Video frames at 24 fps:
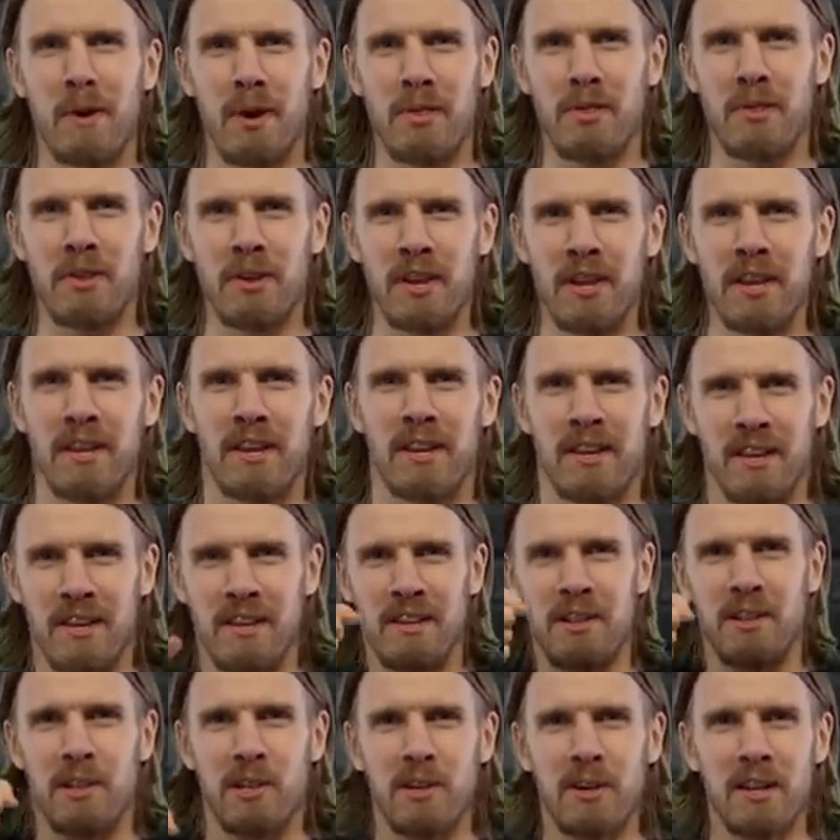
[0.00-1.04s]
Monthly.
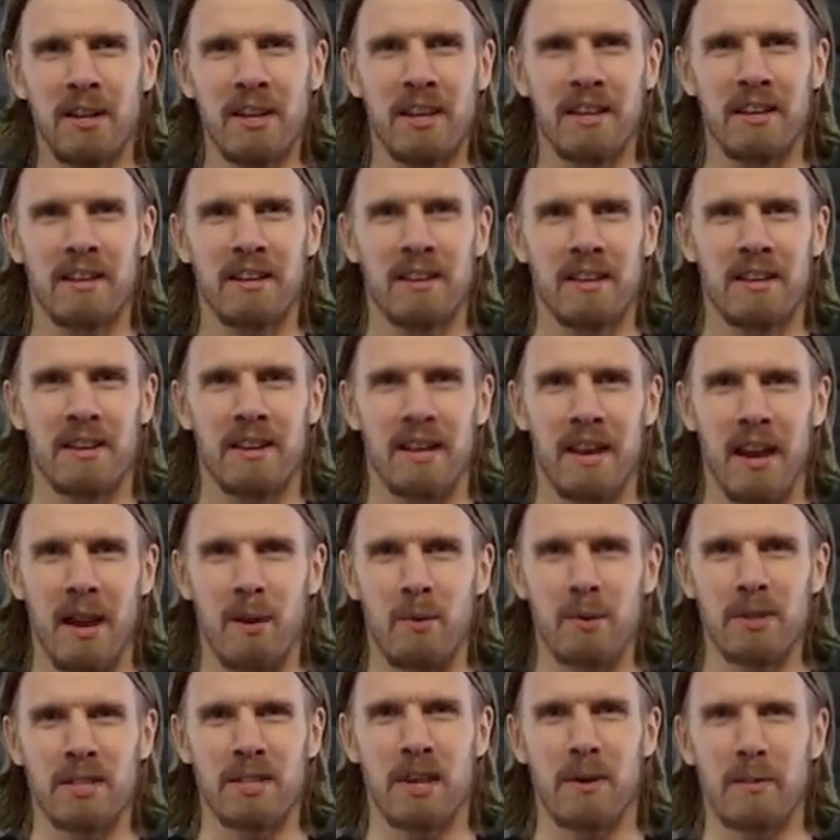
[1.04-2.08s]
Look at
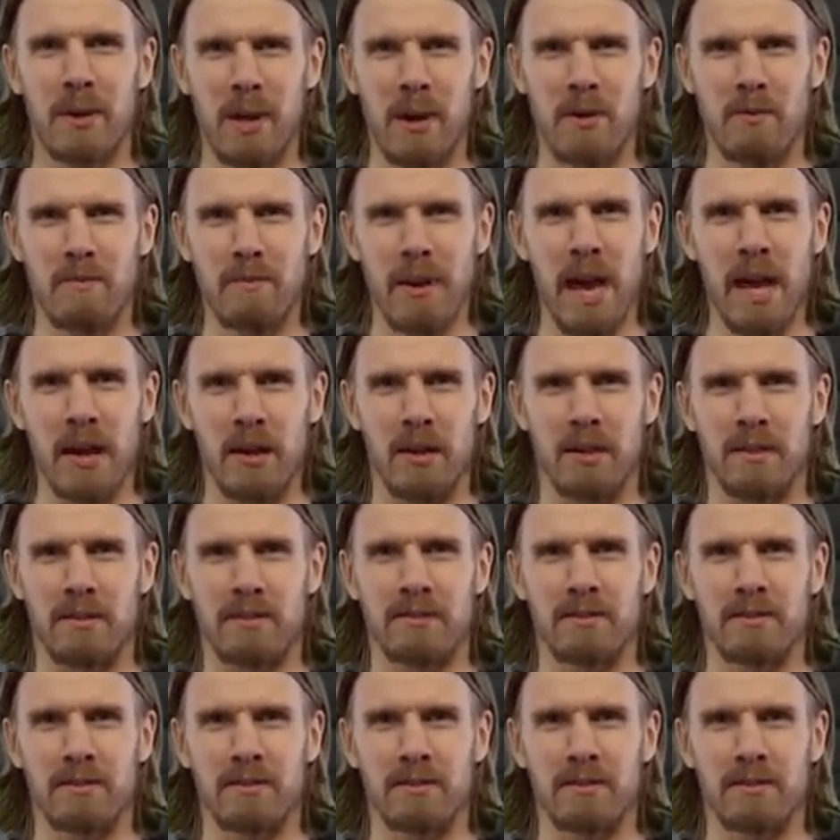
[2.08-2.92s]
what's coming out in metal.